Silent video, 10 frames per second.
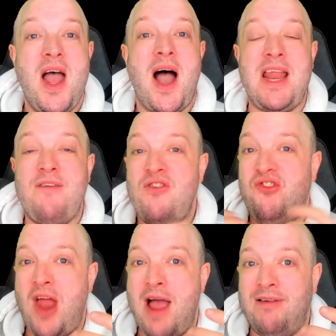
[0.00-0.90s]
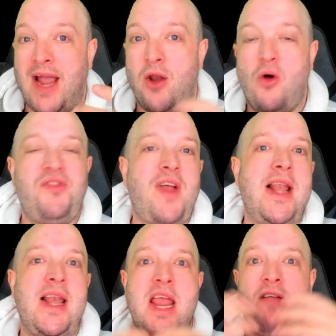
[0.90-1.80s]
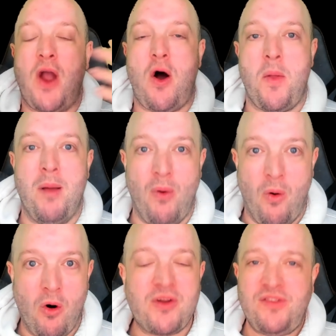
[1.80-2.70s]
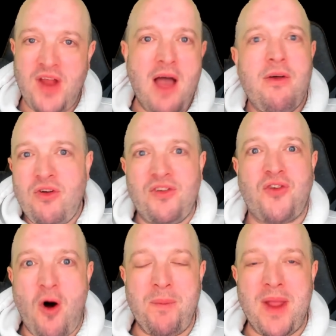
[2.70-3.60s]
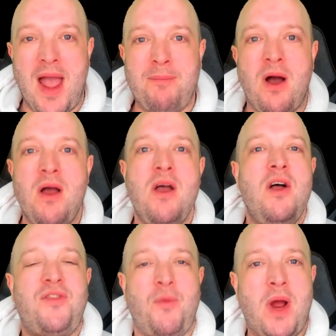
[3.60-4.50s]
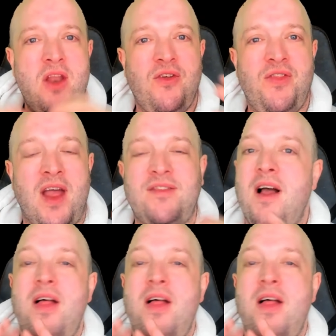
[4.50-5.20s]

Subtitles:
and even sharing it, not to say leaving it on the board, because they'll just copy it. But so we're going to do this.